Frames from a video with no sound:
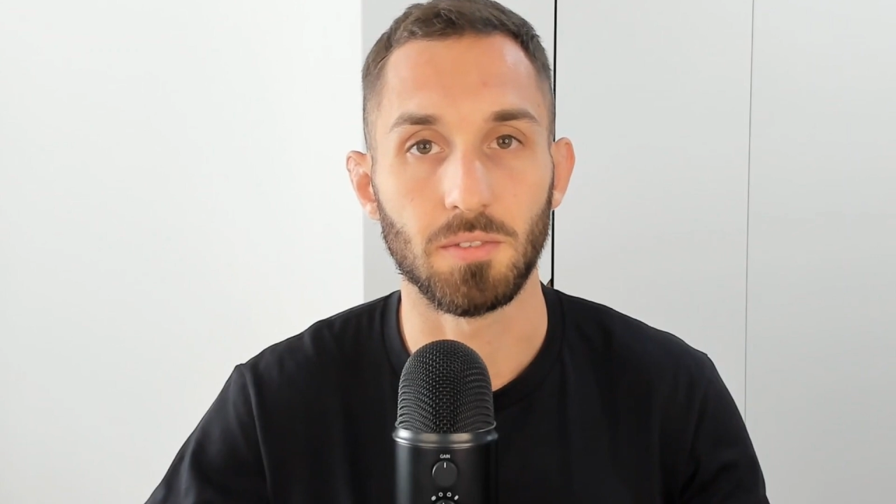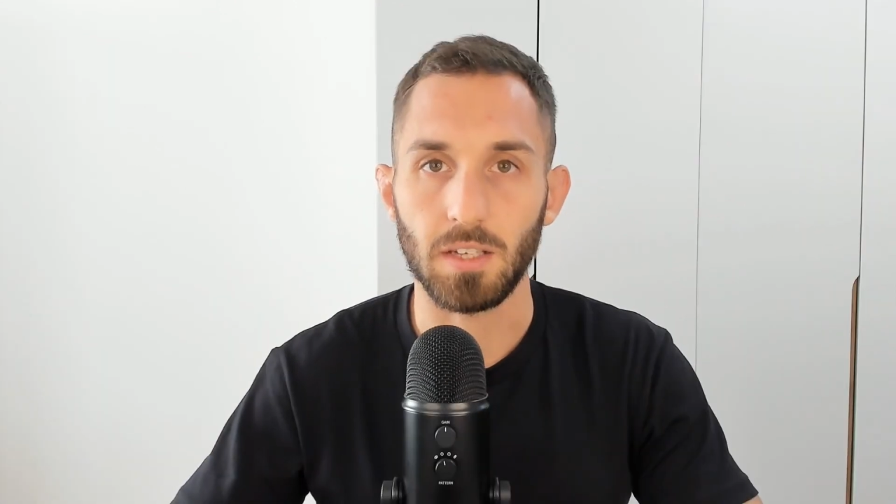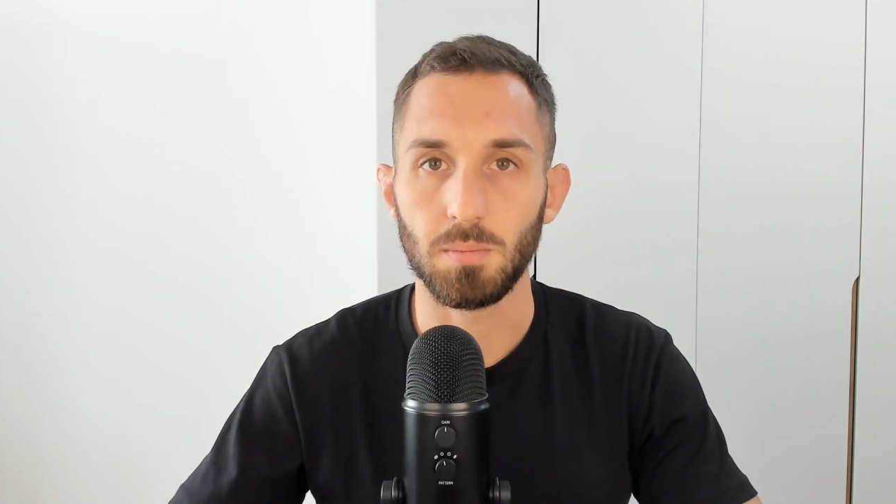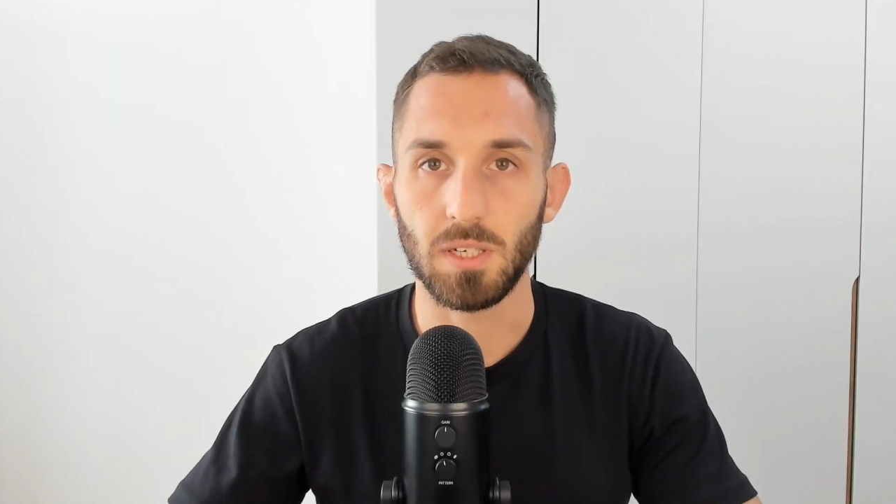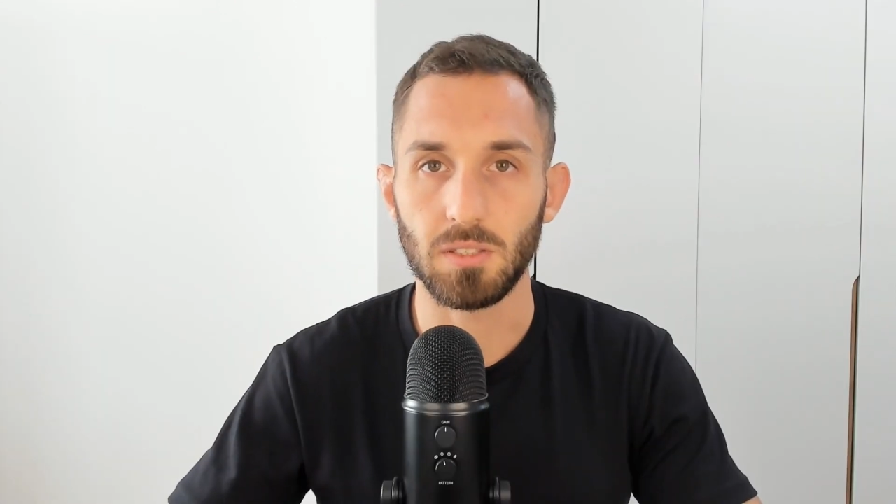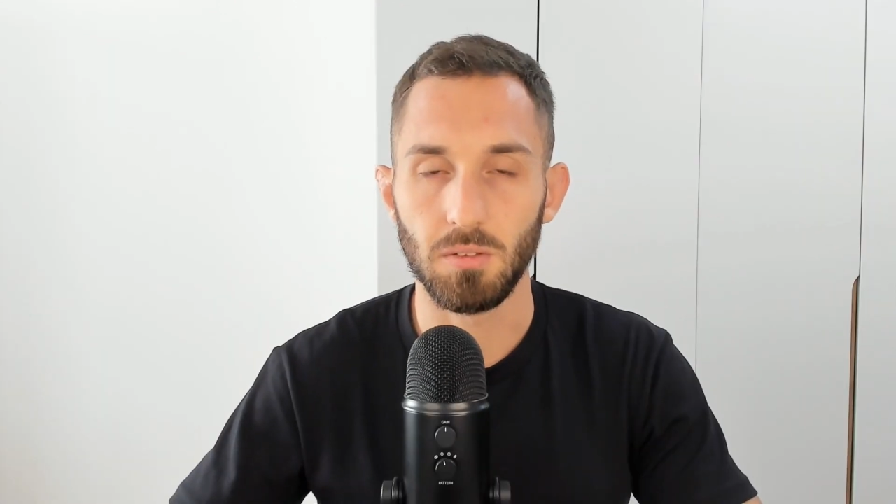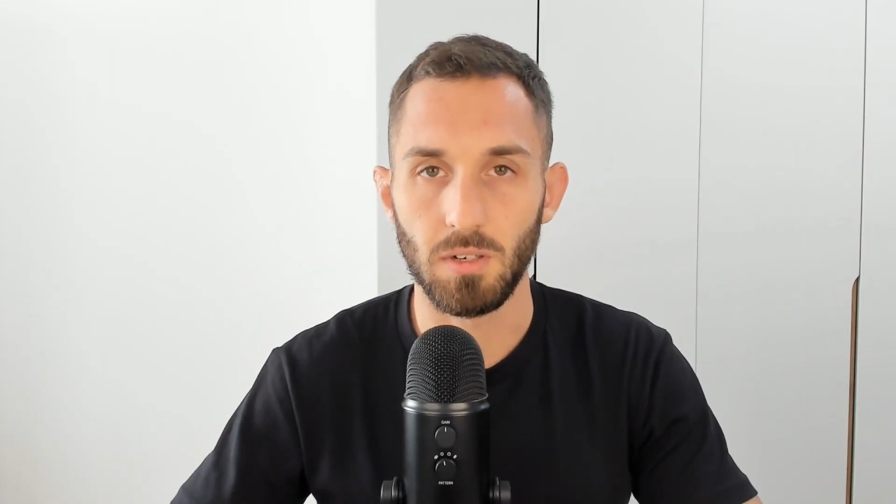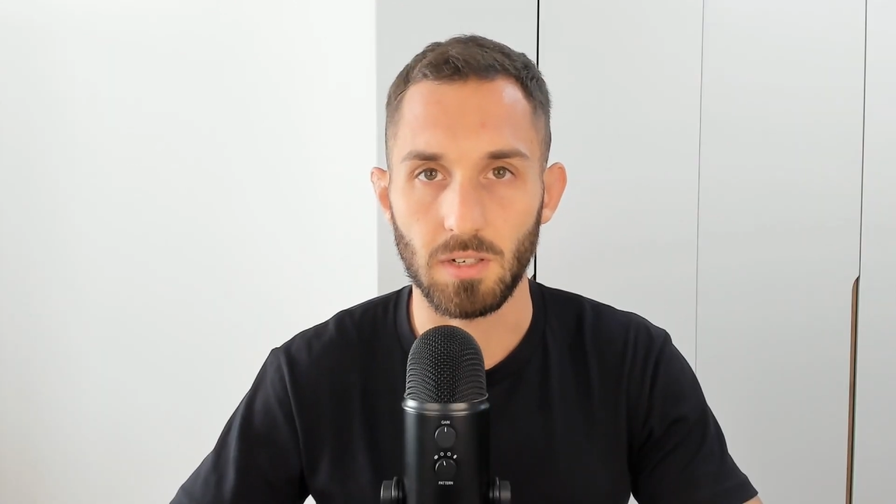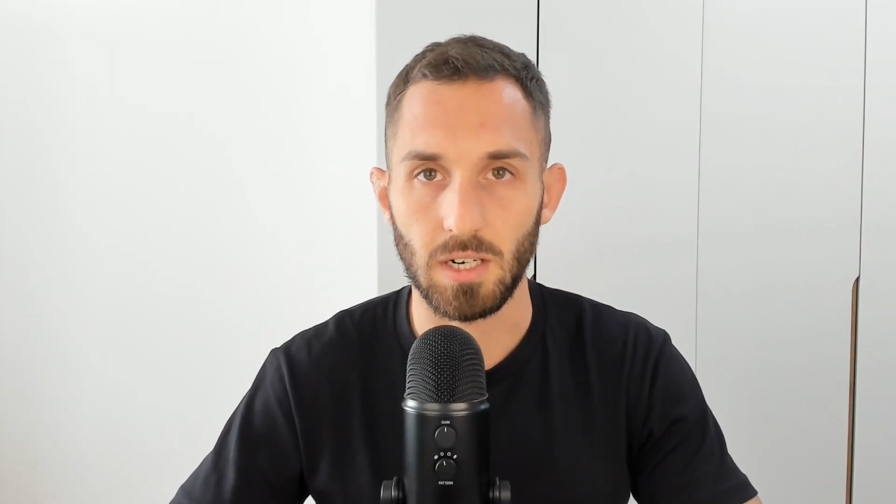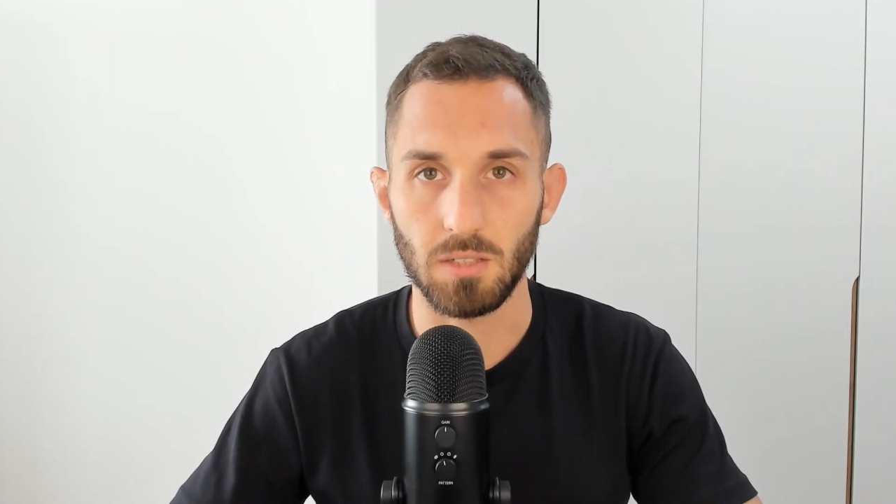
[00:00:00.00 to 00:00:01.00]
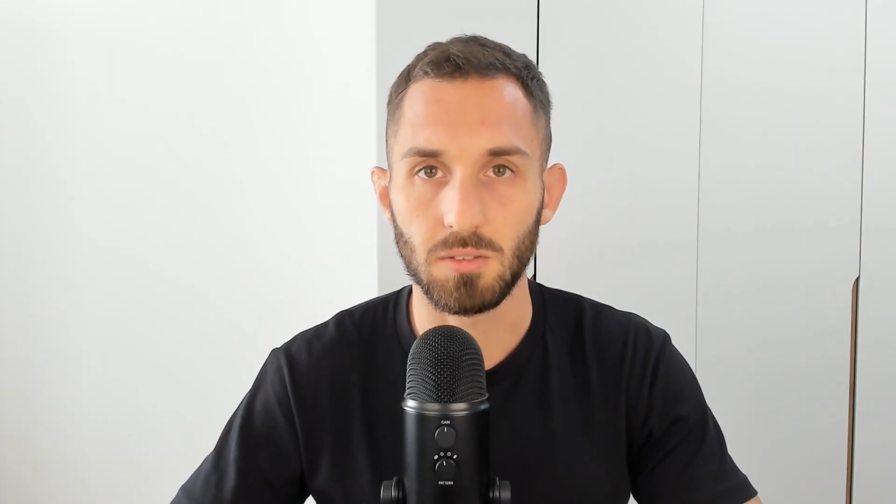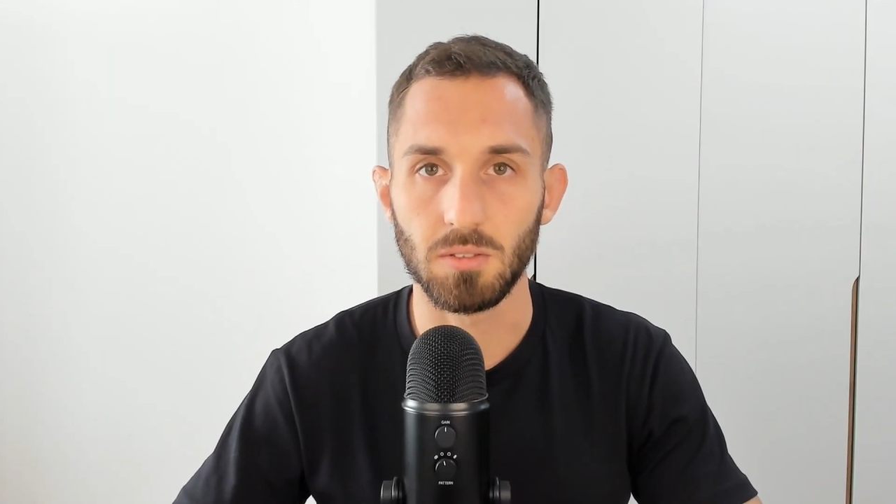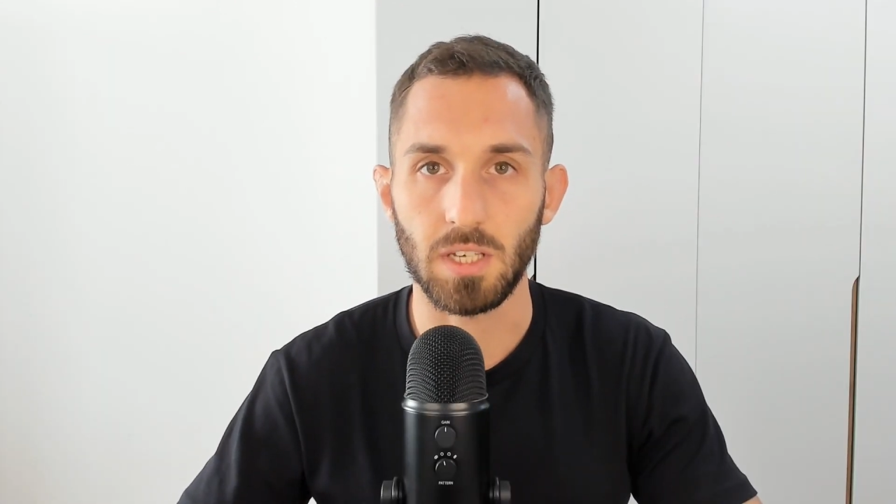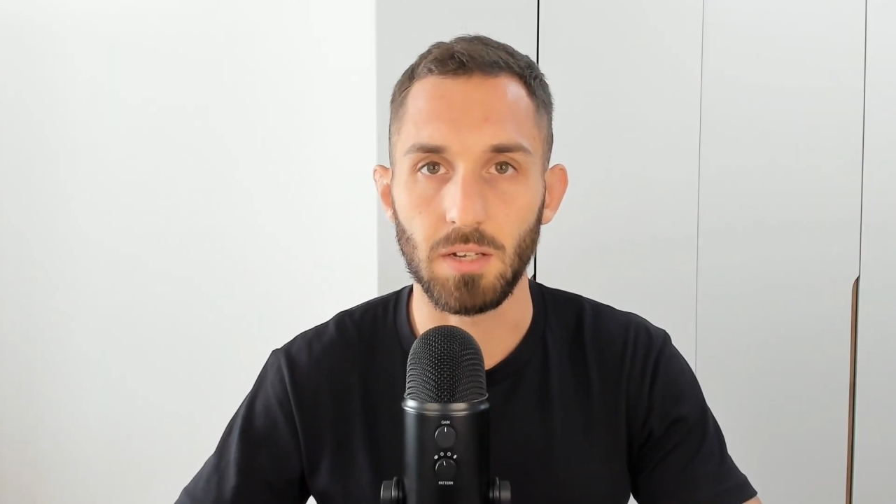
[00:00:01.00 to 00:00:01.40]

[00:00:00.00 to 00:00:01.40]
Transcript: Expect to learn how to scale